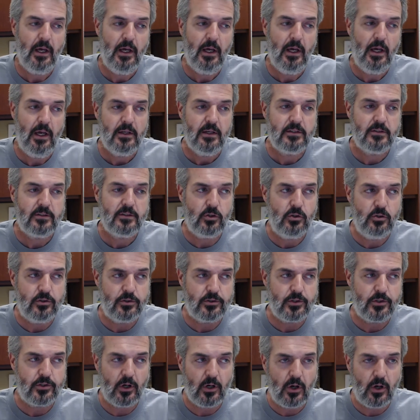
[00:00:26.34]
So you
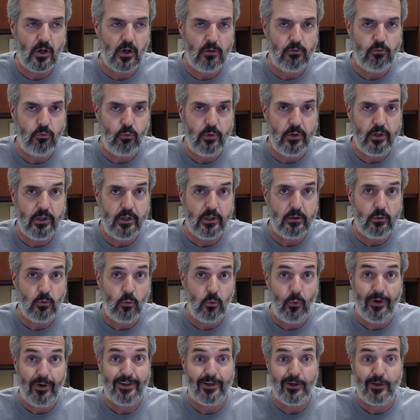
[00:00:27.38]
start off with
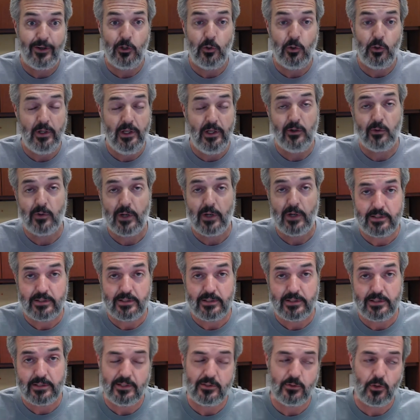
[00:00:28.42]
what are you interested
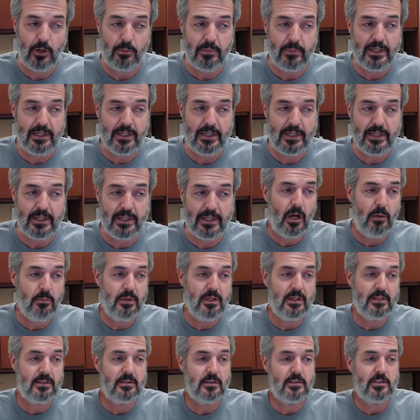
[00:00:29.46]
in? So I made some
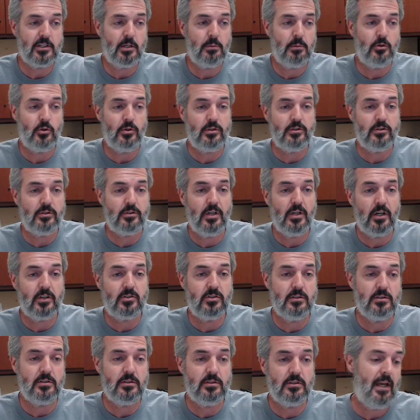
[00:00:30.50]
comments on some of your
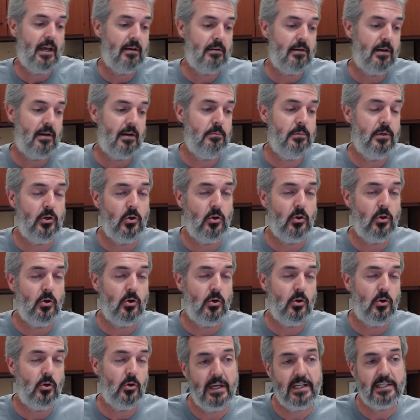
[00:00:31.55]
introductions. Hey, I'm
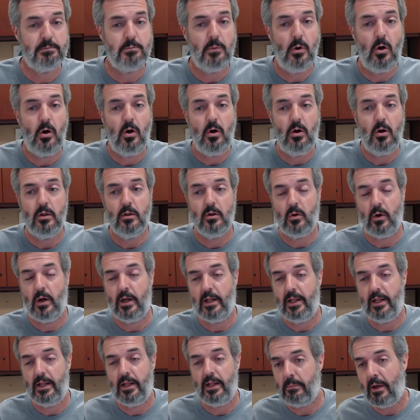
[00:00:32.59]
interested in baseball, or I
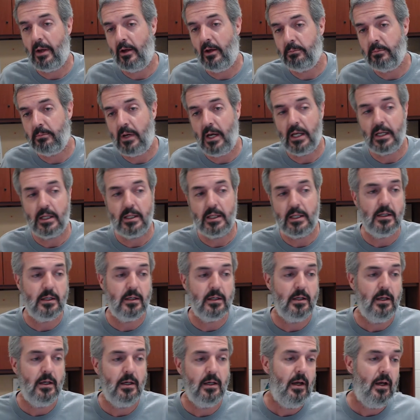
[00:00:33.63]
like mountain biking,
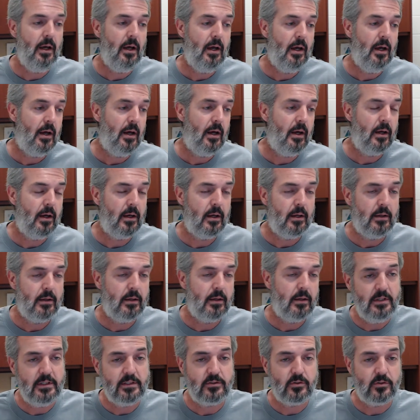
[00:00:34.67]

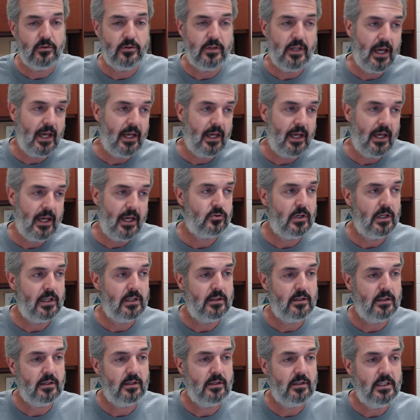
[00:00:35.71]
this or that,
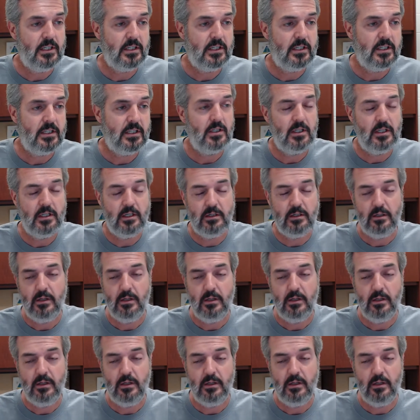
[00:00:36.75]
strength and conditioning,